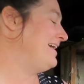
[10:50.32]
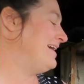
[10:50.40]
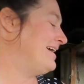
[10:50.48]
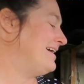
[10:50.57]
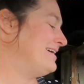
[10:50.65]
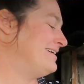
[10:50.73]

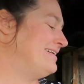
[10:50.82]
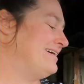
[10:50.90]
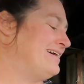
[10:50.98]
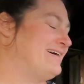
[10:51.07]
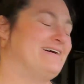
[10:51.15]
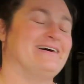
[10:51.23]

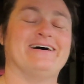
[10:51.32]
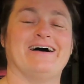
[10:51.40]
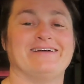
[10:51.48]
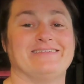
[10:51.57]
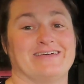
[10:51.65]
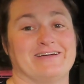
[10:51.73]
and
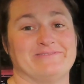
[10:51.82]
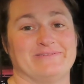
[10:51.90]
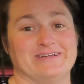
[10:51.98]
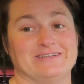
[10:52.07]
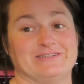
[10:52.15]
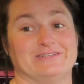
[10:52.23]
I think
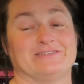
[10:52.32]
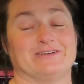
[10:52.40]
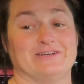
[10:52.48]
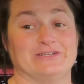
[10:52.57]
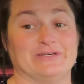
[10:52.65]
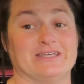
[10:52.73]
everybody should
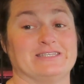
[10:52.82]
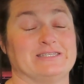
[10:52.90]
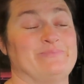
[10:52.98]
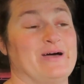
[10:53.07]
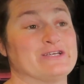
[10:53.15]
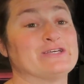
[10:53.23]
start doing this,
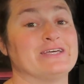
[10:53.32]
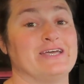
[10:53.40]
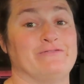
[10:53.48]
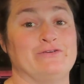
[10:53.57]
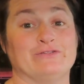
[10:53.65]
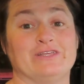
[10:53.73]
especially
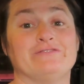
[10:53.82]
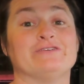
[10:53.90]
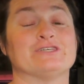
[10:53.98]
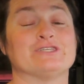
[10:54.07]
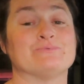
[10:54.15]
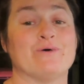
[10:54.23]
if you live in
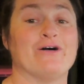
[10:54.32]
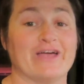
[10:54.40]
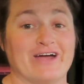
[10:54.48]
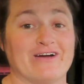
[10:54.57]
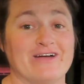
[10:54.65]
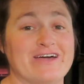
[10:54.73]
a small
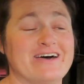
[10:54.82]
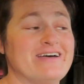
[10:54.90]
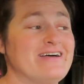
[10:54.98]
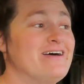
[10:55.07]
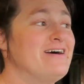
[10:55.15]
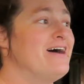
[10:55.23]

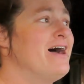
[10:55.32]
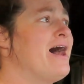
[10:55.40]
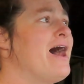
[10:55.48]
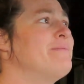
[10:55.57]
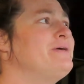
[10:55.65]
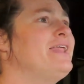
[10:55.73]
area.
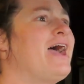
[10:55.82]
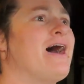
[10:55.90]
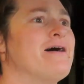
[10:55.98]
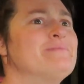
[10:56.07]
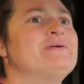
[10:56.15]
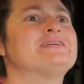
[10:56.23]
I mean,
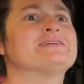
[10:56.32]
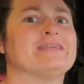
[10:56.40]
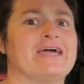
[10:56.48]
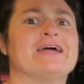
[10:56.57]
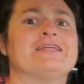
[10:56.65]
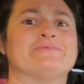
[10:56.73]
how much
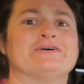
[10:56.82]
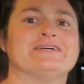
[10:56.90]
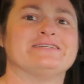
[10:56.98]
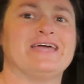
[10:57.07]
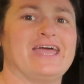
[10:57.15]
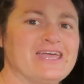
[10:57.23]
land would
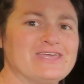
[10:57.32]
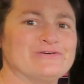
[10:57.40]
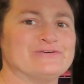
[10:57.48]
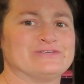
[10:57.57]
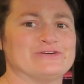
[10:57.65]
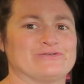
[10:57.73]
it take
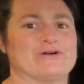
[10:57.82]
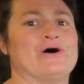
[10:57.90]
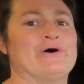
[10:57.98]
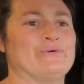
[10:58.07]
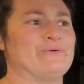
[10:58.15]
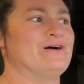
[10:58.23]
you to
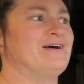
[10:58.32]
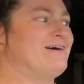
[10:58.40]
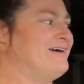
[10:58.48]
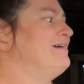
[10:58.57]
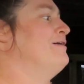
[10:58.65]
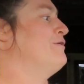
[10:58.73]
grow
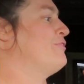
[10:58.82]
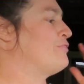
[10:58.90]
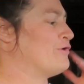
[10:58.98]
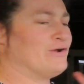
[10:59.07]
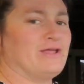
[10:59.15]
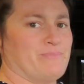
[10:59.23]

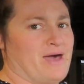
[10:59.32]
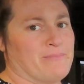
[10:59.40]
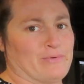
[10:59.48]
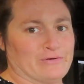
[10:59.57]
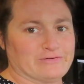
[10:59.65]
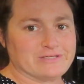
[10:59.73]
30
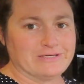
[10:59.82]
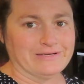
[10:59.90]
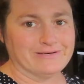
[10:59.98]
peppers?